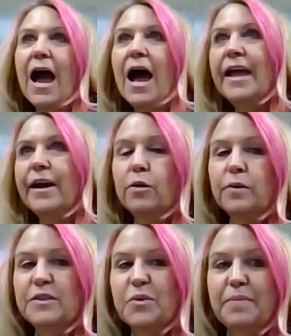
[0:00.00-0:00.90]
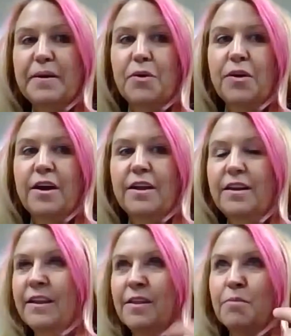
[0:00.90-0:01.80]
I always remember that
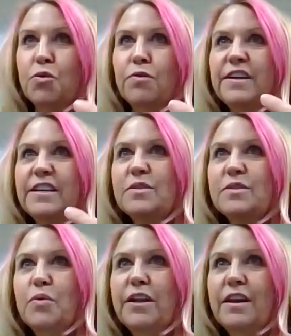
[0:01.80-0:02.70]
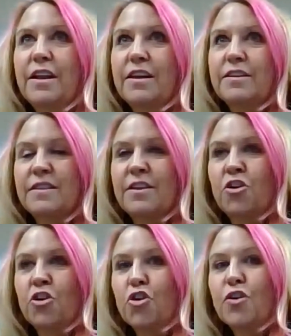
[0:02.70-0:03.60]
in the movies, when the
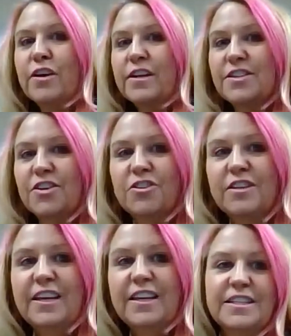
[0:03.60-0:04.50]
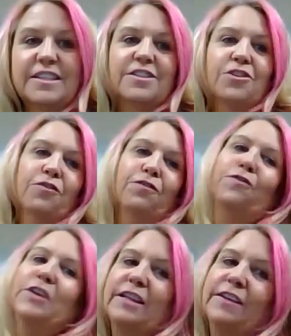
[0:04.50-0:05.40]
girl gets the good kiss, her
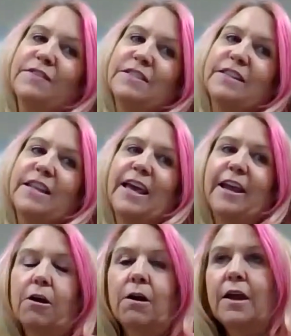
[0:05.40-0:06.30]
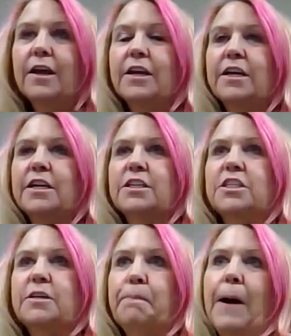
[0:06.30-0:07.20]
foot lifts in the air.
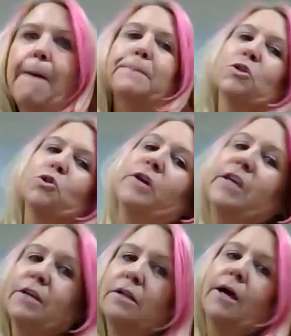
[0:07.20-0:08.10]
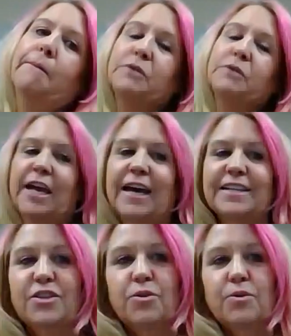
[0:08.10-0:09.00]
She pops her heel up. She has
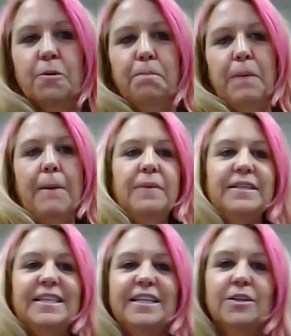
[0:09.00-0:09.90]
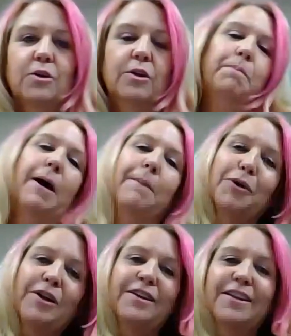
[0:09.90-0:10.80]
to use her popliteal to pop her
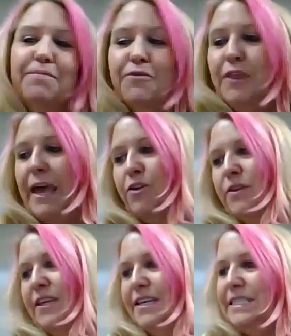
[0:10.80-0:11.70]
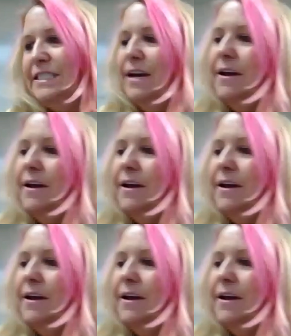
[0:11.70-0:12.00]
heel up for that good kiss.